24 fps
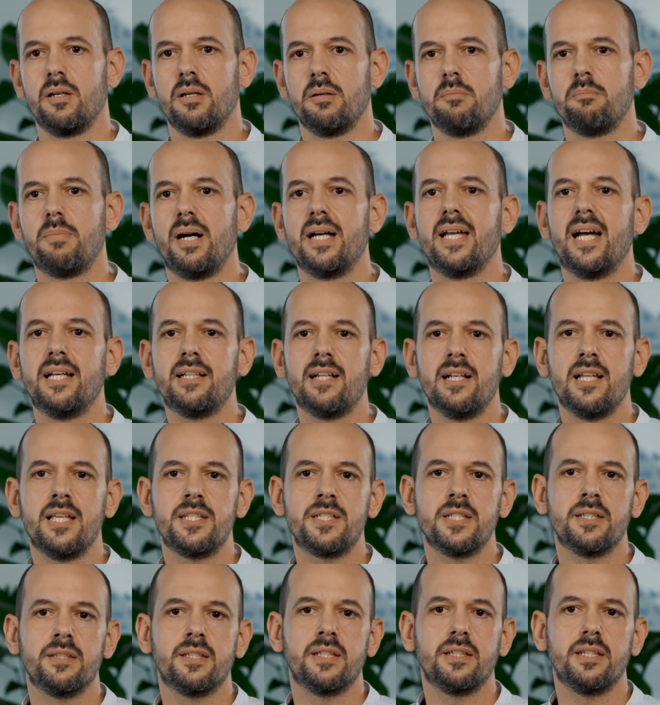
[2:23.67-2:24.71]
By
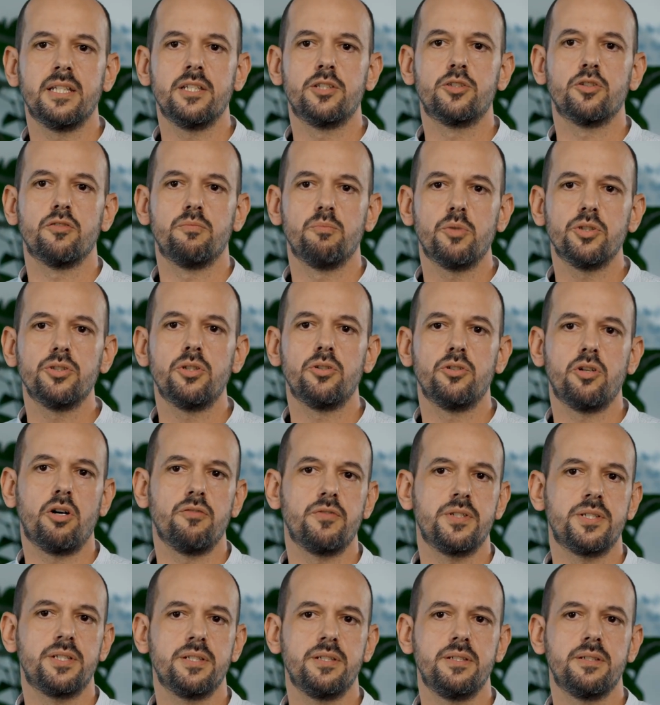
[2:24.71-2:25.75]
analyzing the needs of modern
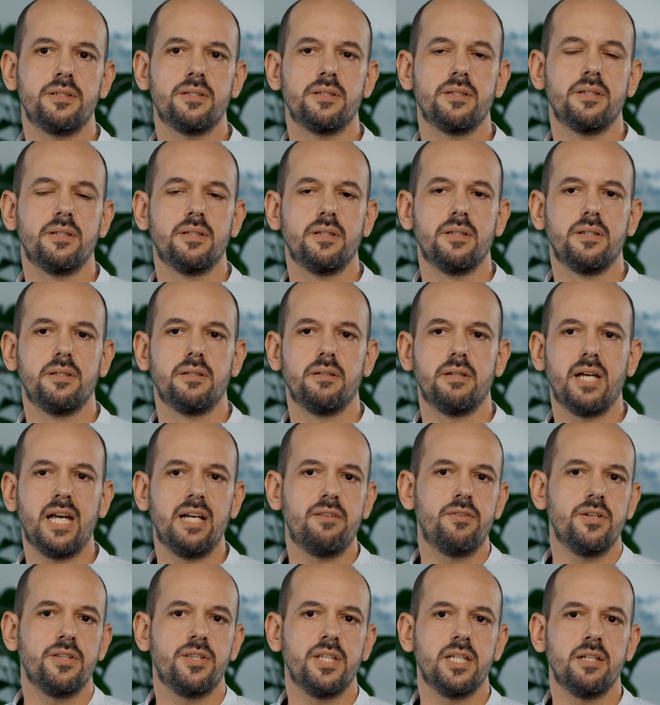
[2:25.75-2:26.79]
offices,
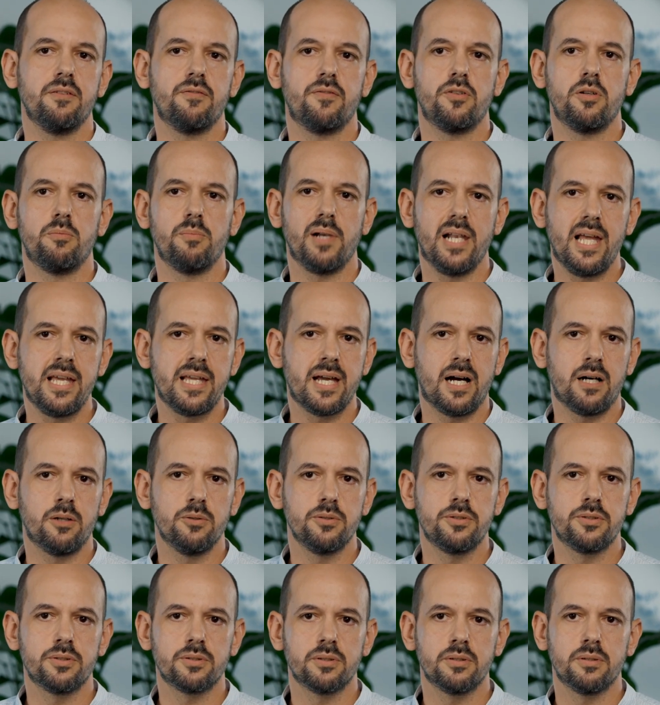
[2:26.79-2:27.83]
everything from
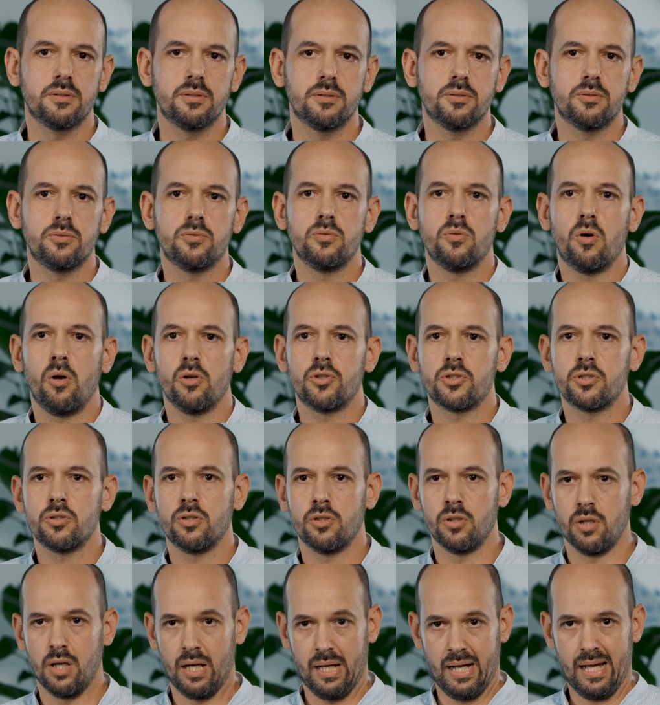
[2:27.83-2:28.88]
layouts to
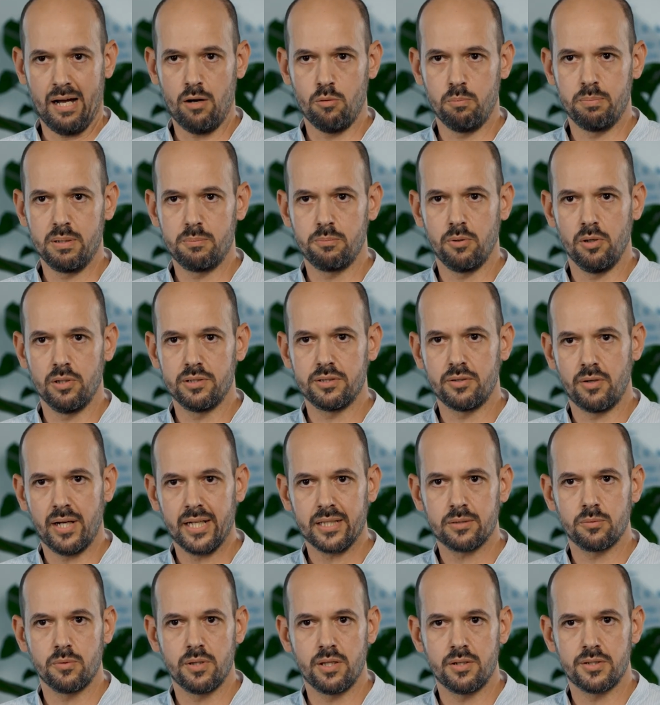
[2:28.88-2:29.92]
also how people
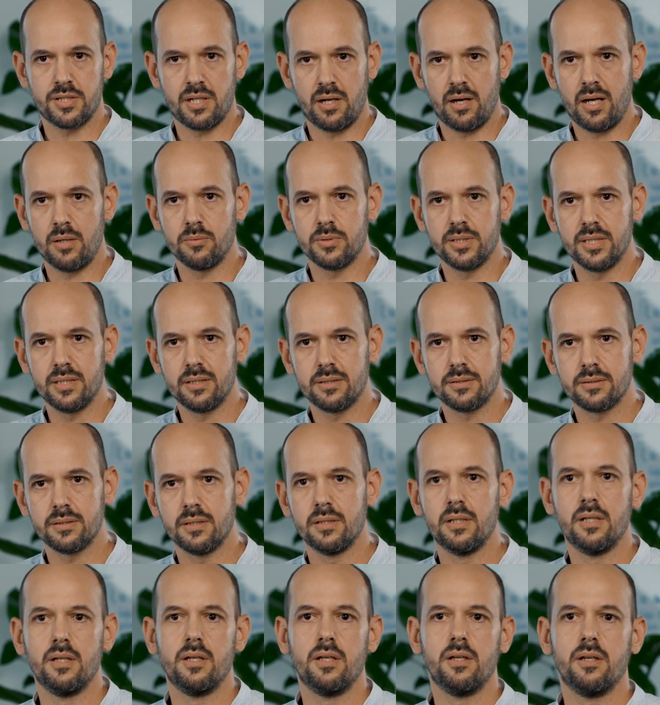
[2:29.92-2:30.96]
interact with their surroundings,
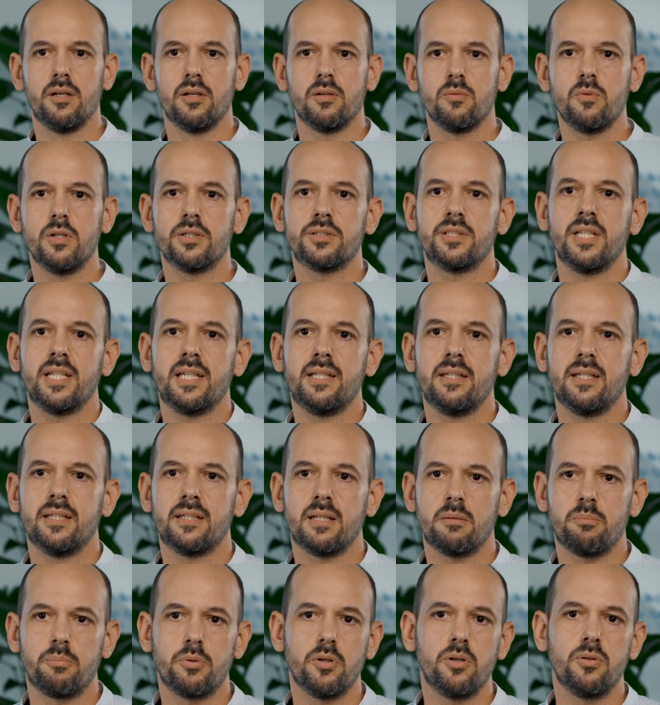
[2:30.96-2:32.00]
we are taking an
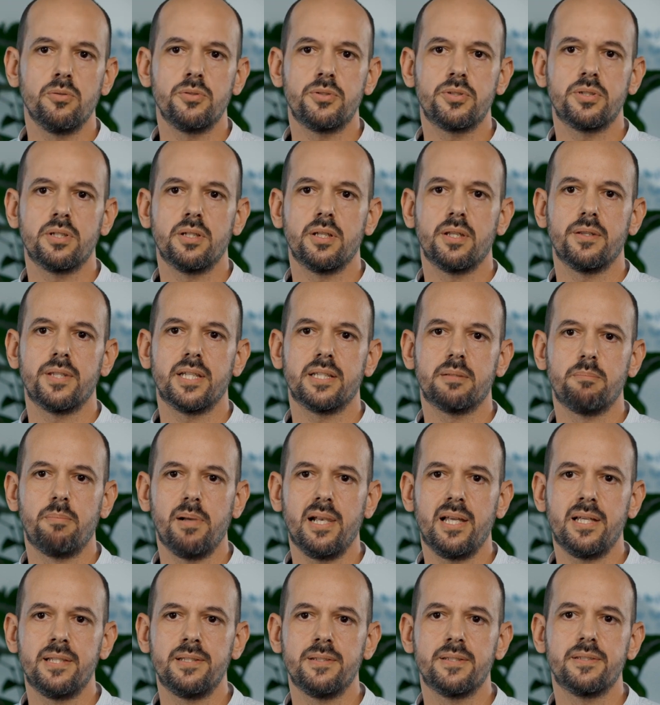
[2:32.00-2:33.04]
approach that
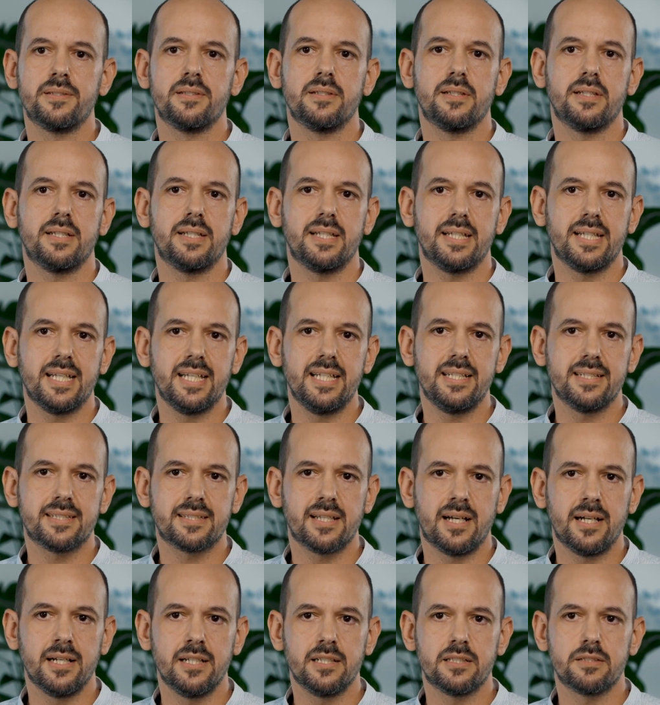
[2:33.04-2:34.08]
blends
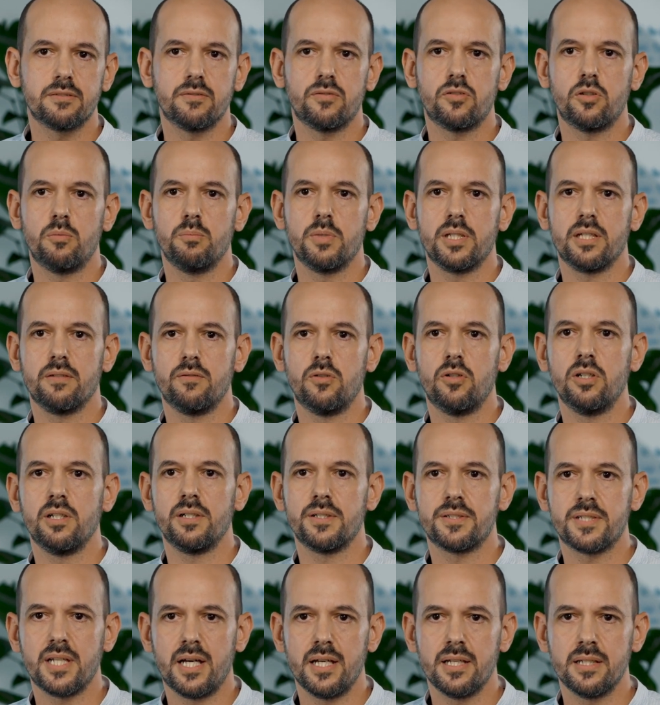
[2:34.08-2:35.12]
insights from
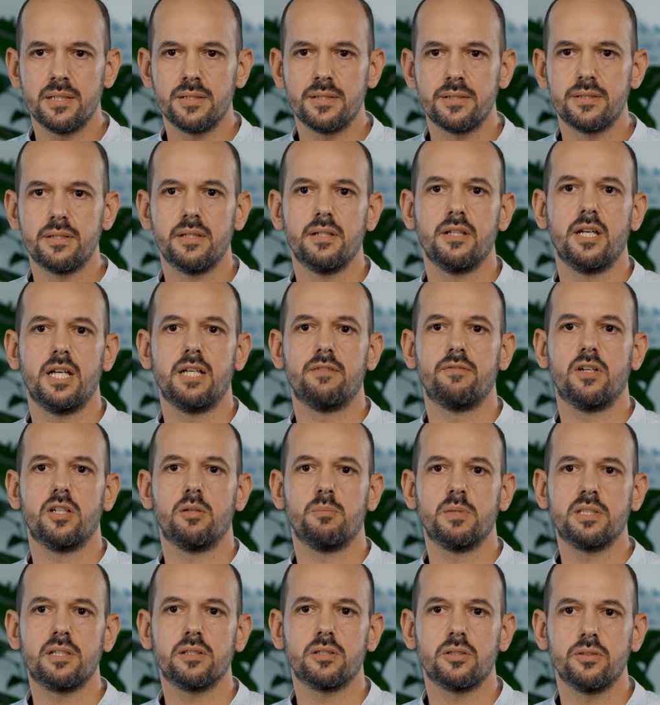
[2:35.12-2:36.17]
behavioral science,
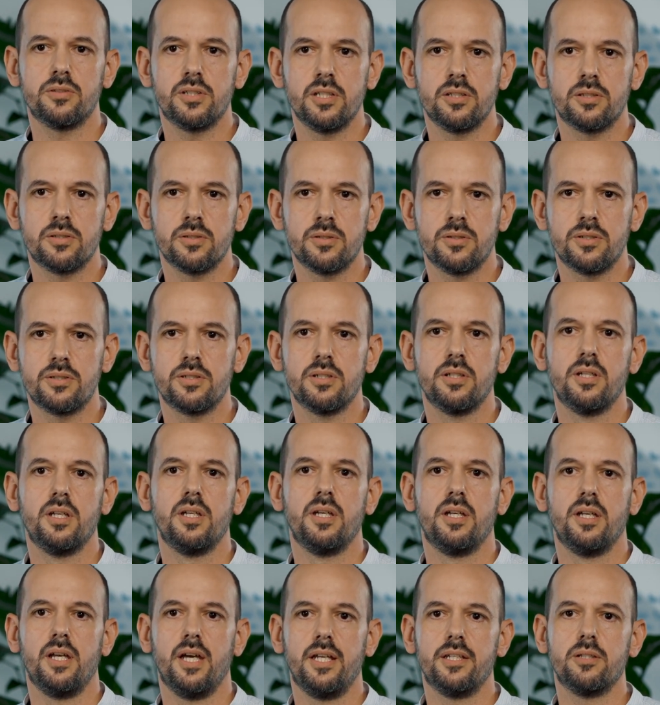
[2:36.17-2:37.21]
environmental conditions,
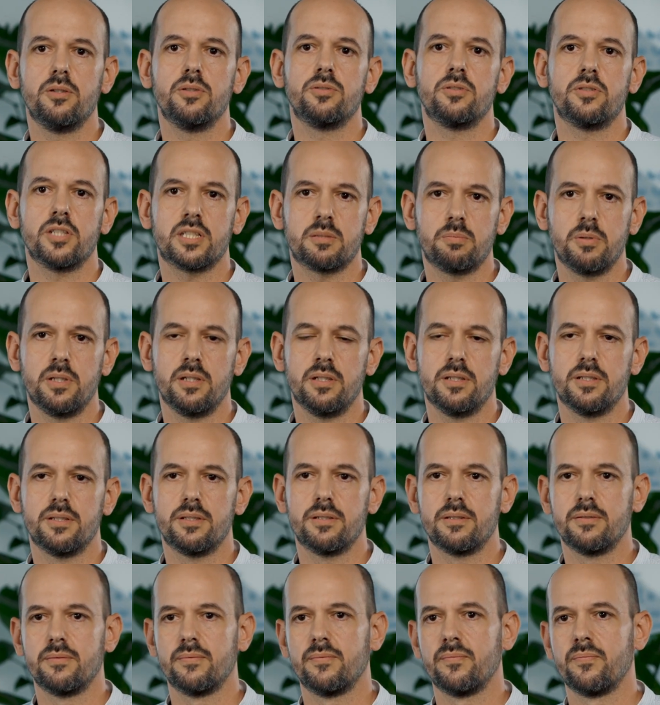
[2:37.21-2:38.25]
and user experience.